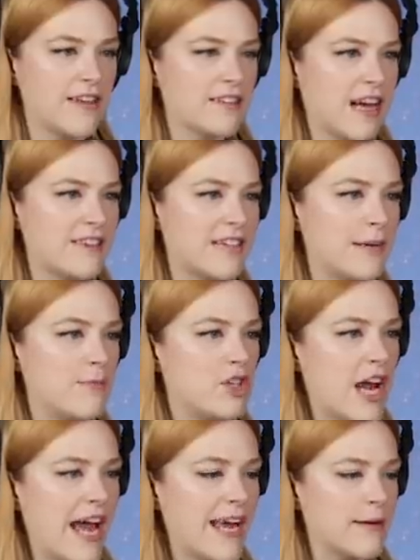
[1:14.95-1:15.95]
This guy's named
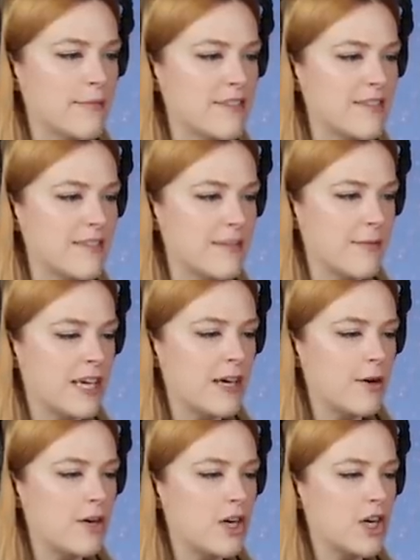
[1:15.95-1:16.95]
James.
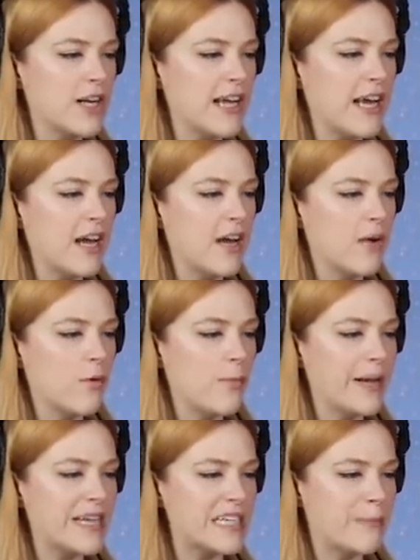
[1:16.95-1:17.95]
Cute, nerdy,
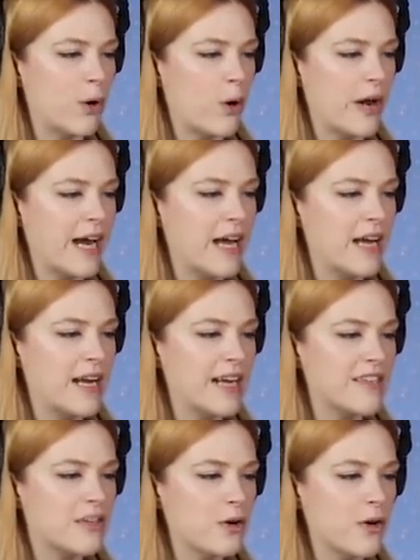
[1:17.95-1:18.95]
romantic boy
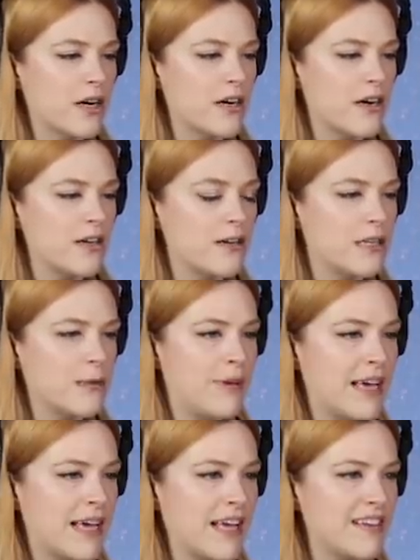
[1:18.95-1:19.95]
next door to
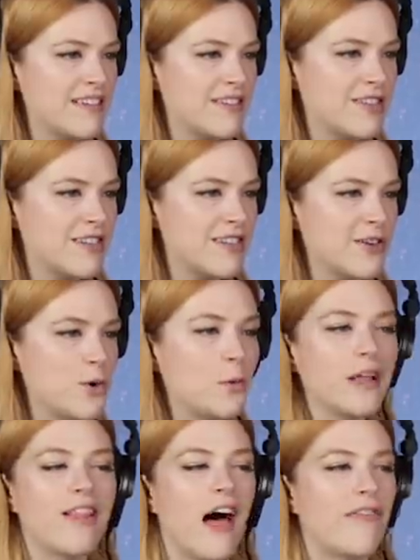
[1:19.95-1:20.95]
pique Kelly's interest. Oh,
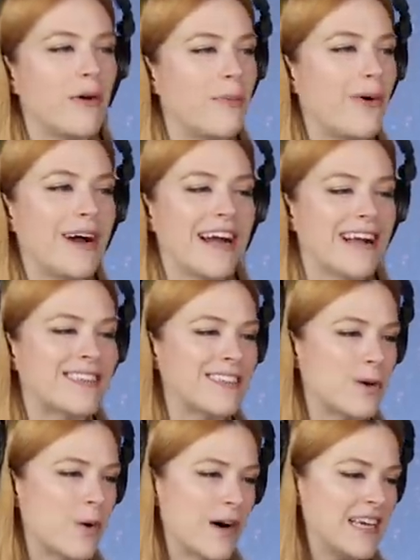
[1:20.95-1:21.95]
we love a boy next
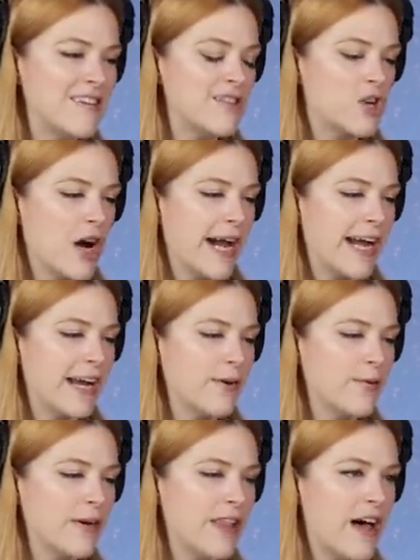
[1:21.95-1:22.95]
door. He's great.
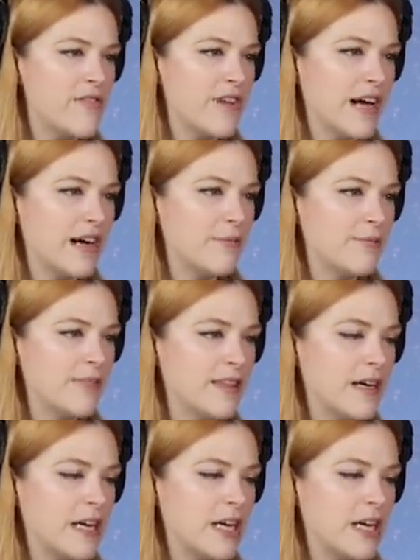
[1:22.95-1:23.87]
We love him. A